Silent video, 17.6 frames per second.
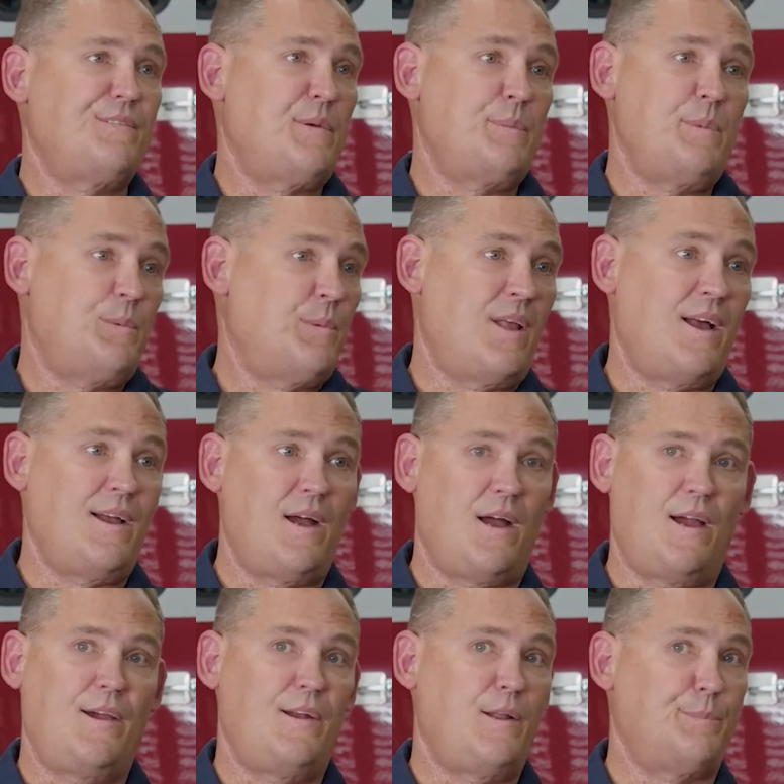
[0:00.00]
I mean, when I got
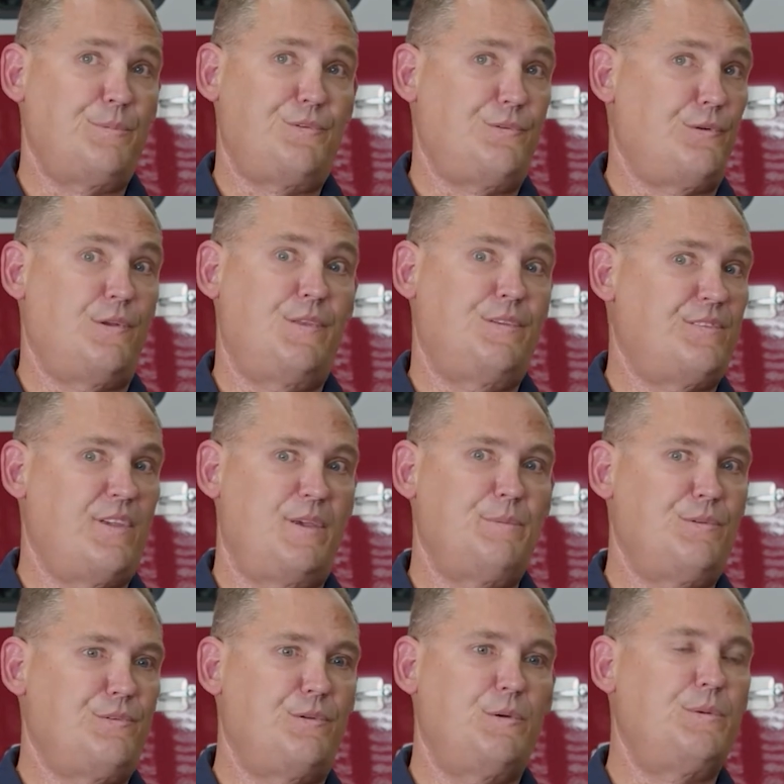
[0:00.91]
hired, I'm sure the same
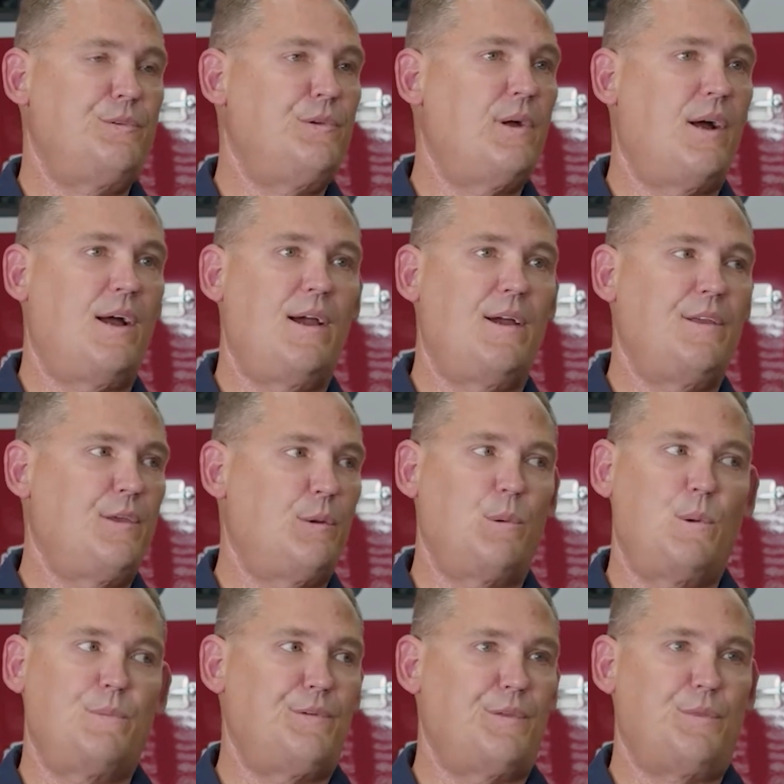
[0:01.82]
is true when you got hired. There
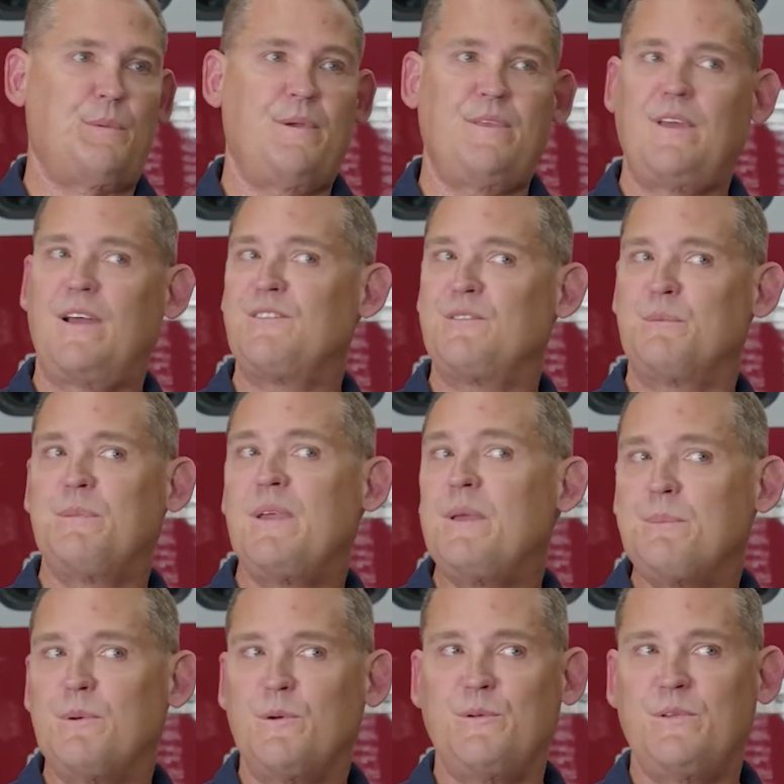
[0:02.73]
were over 3,000
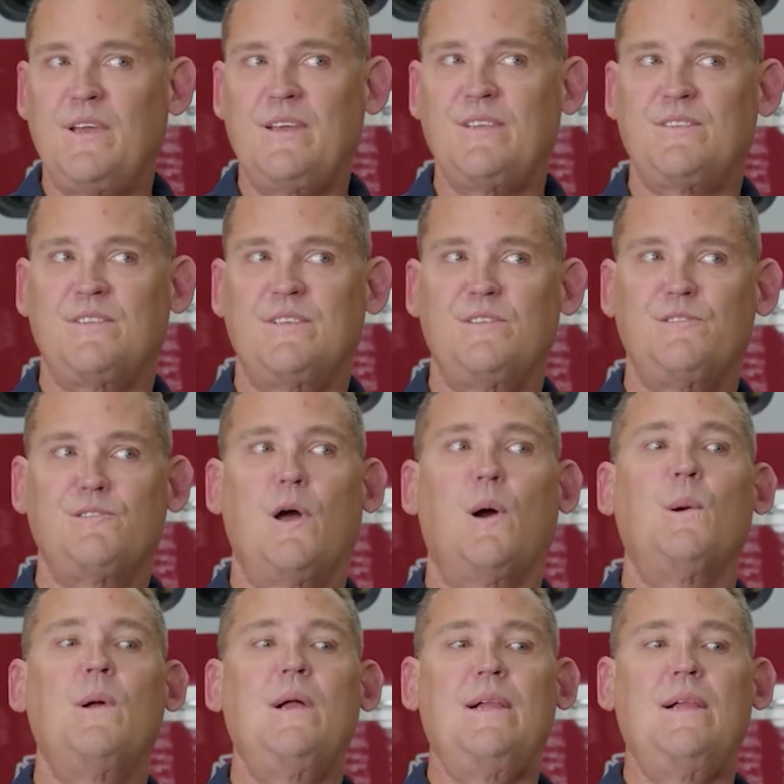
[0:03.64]
people who tested. So.